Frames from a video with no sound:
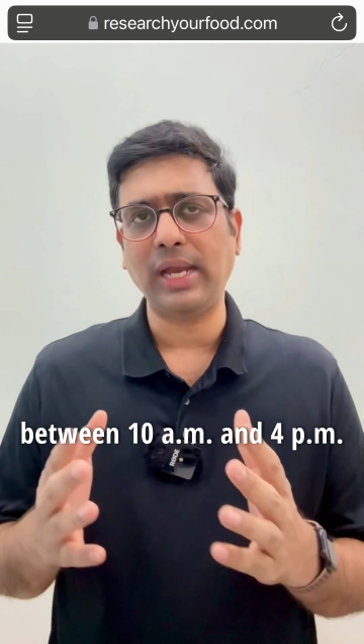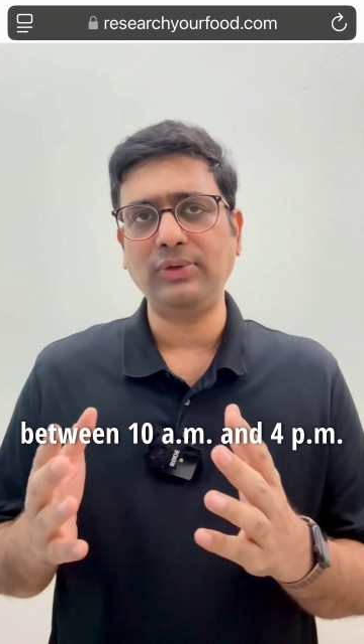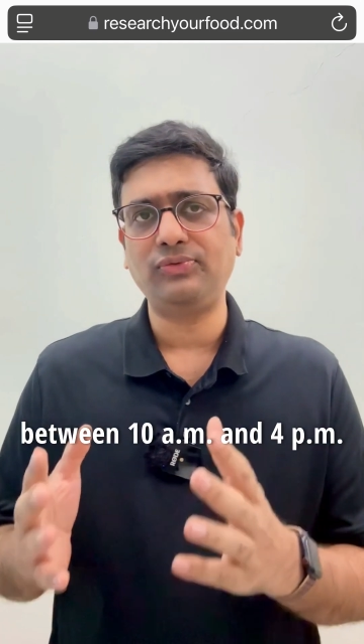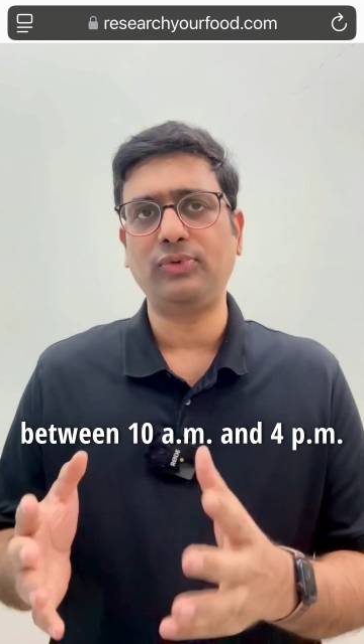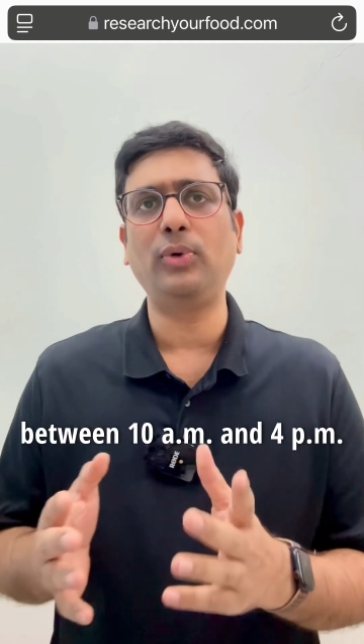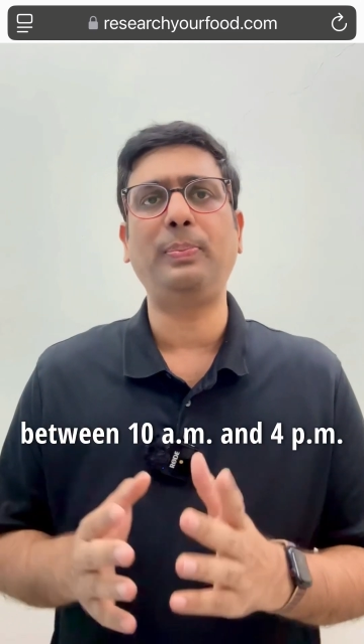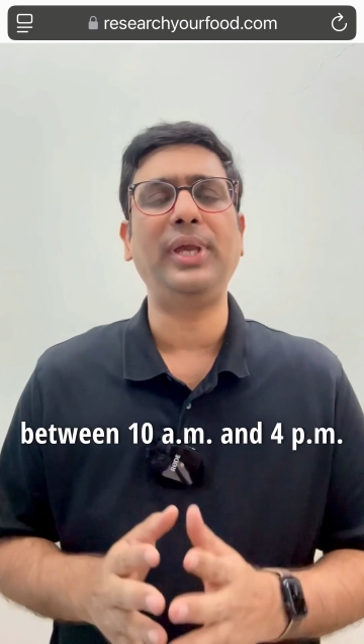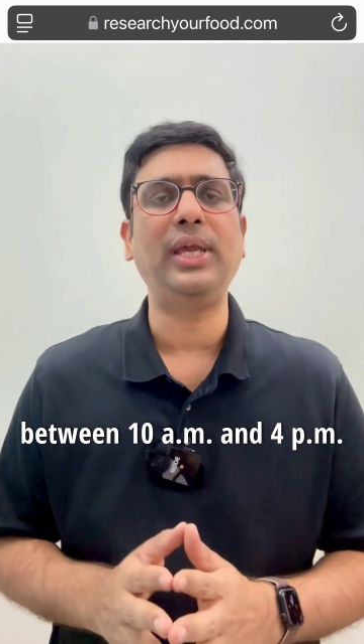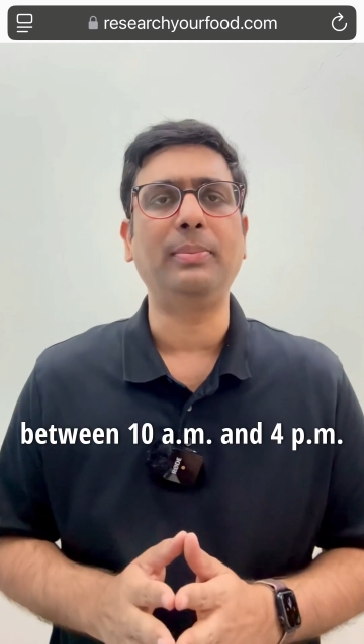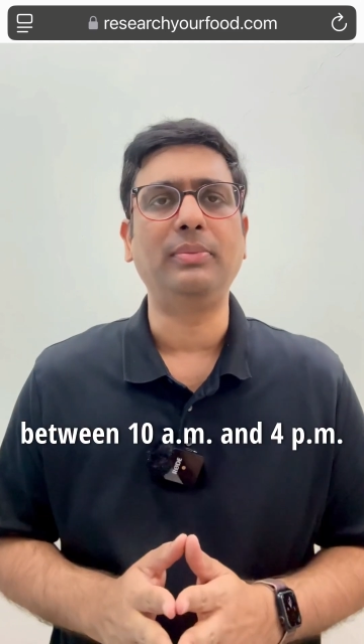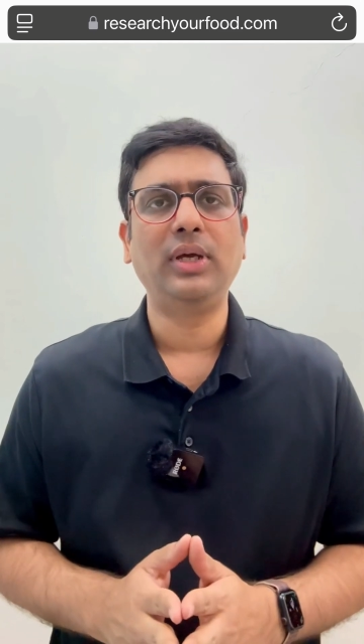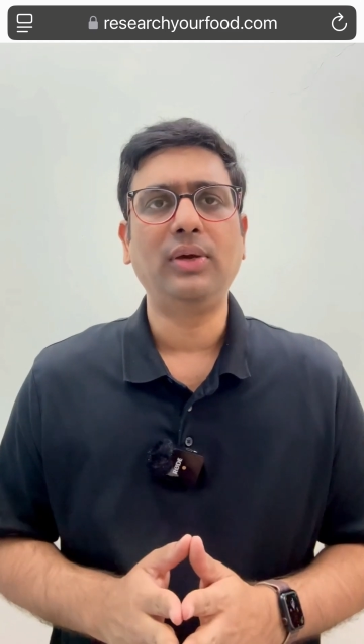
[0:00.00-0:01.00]
and 4
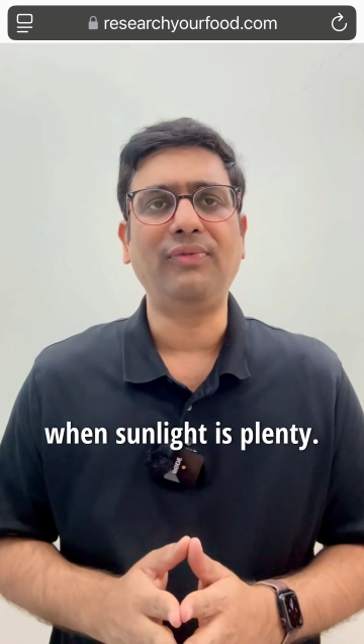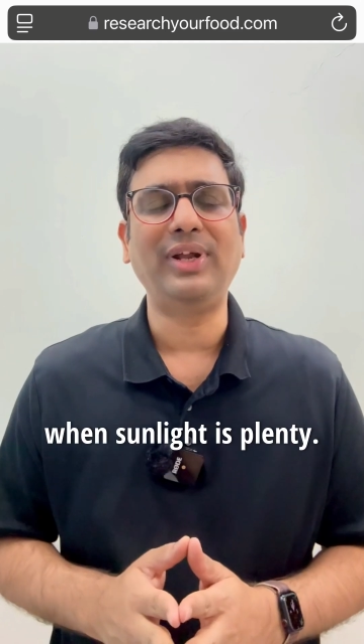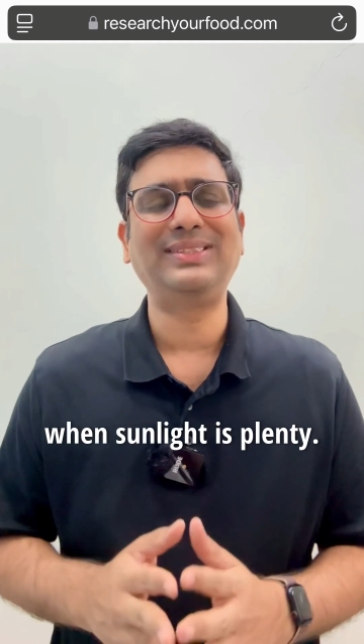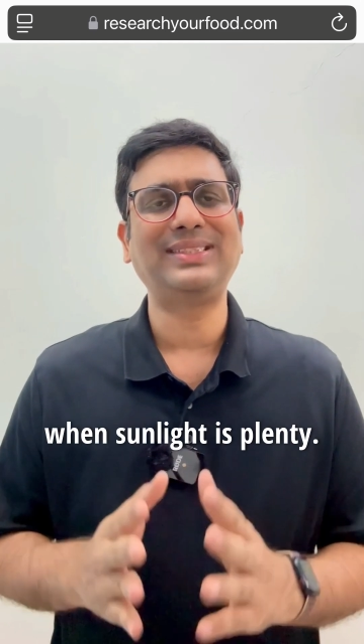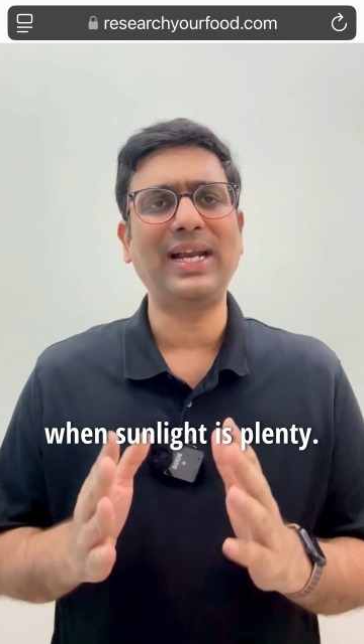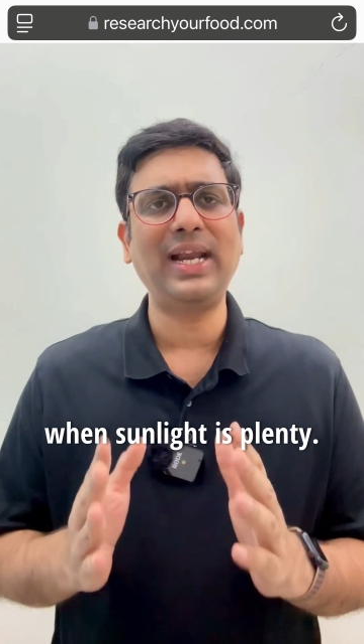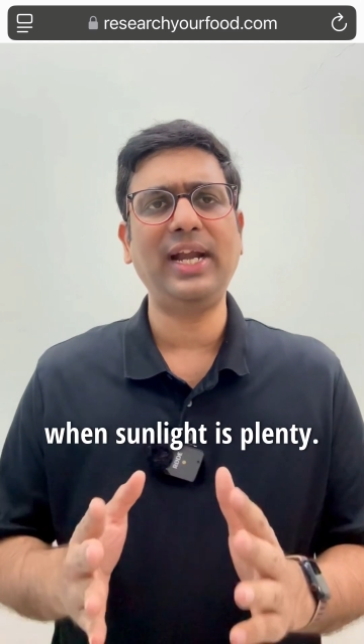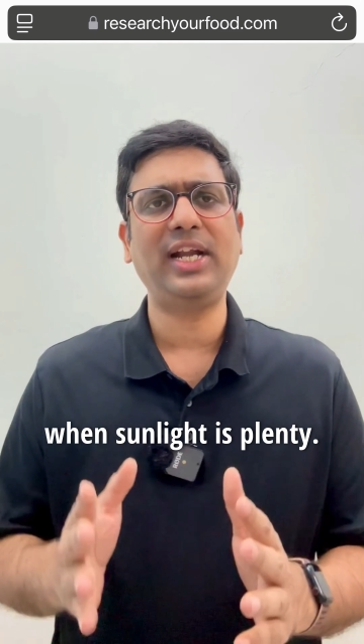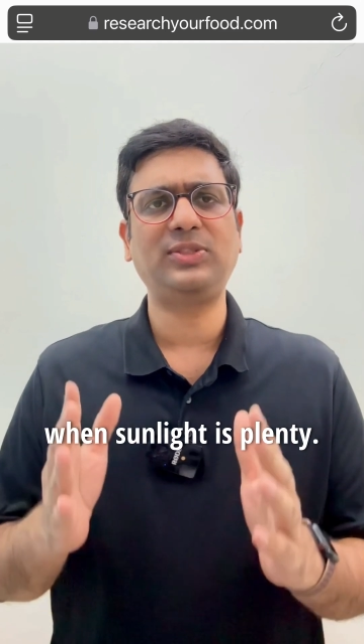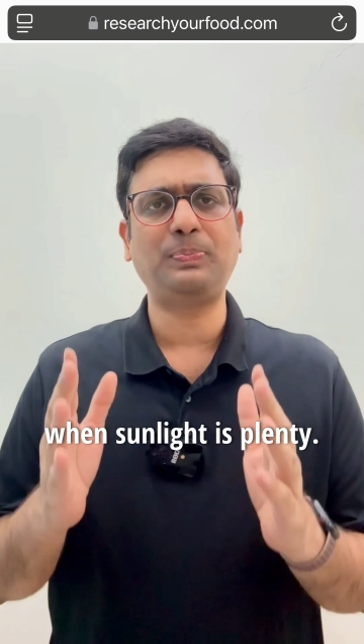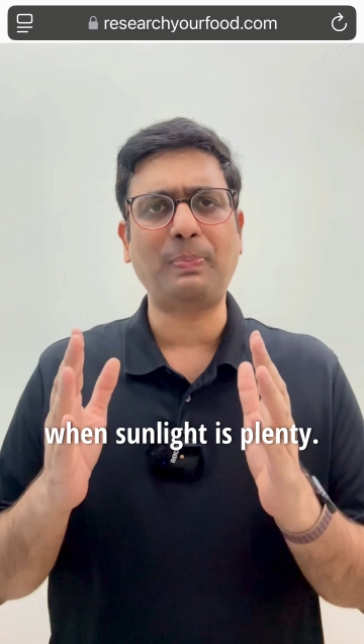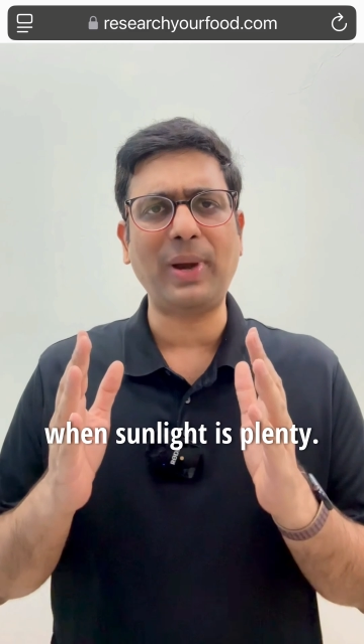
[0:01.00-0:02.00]
pm when
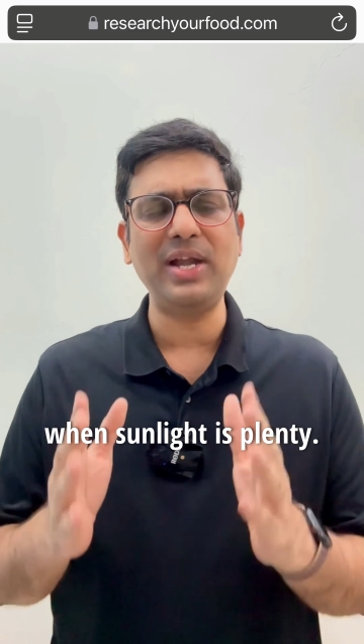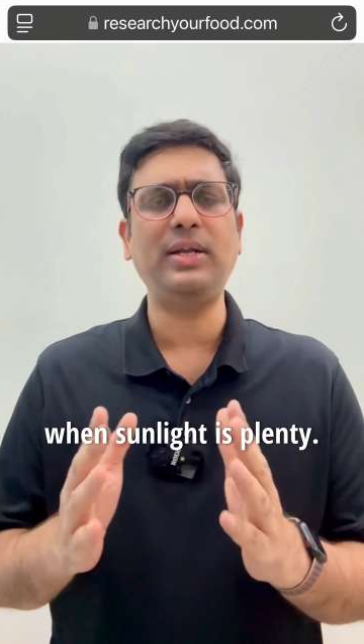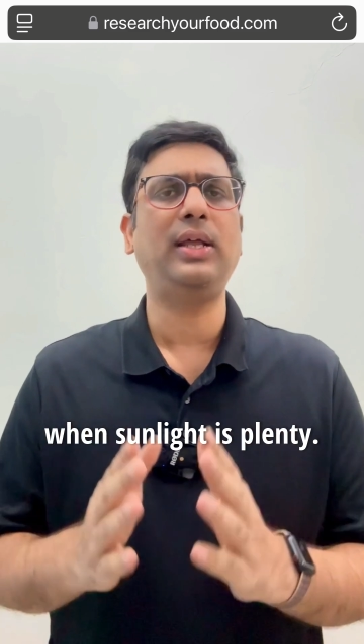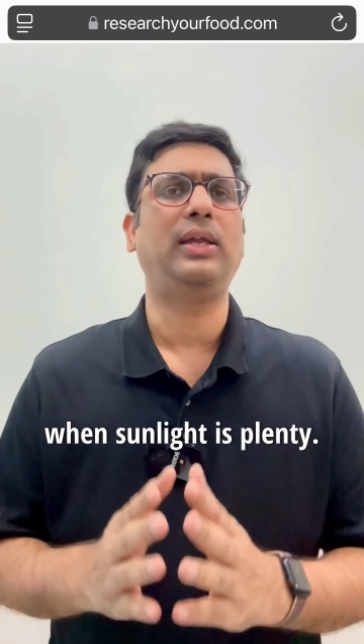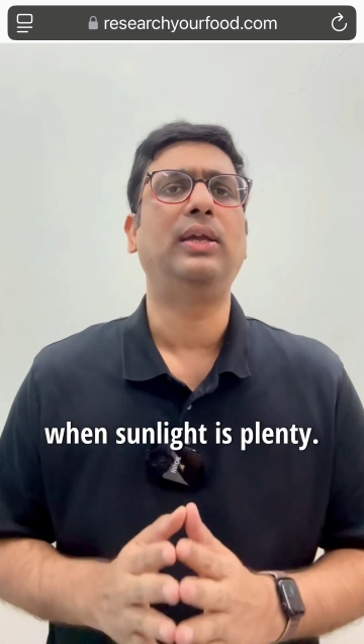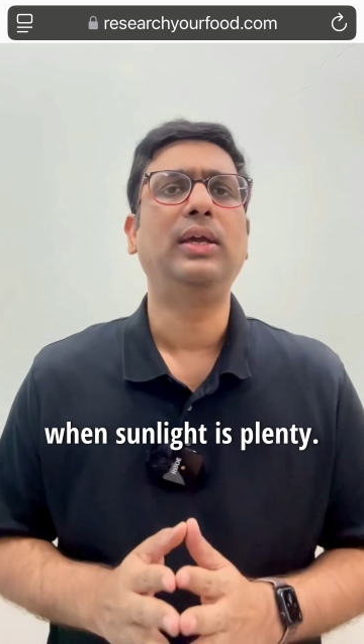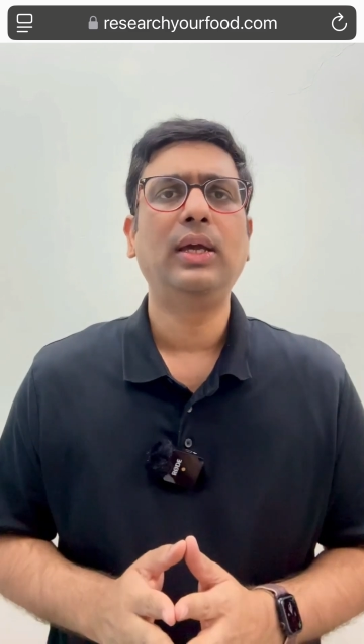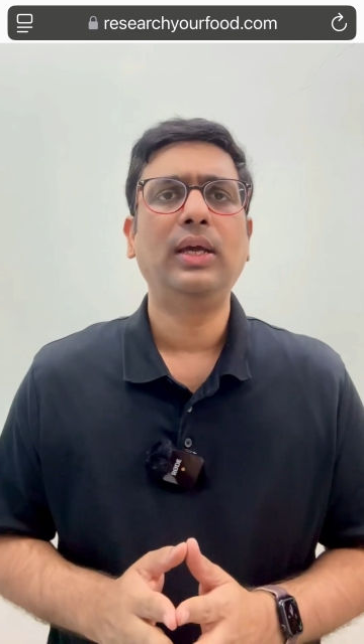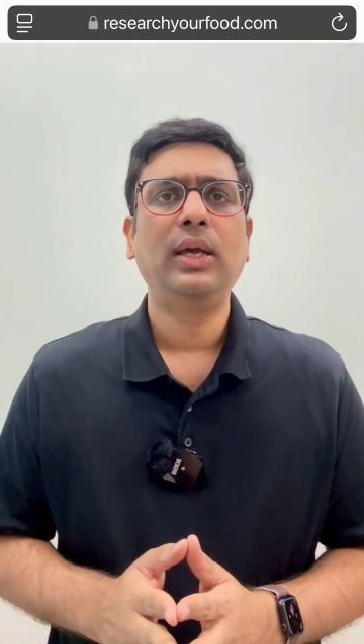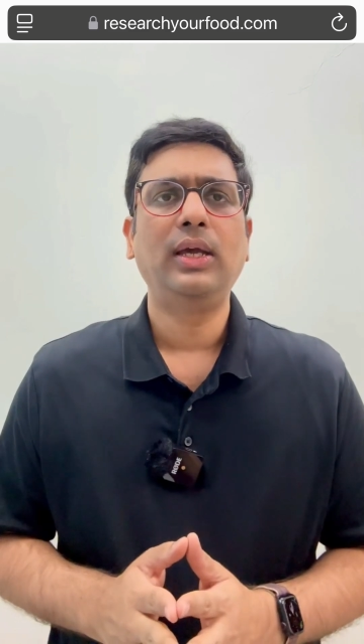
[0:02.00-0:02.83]
sunlight is plenty,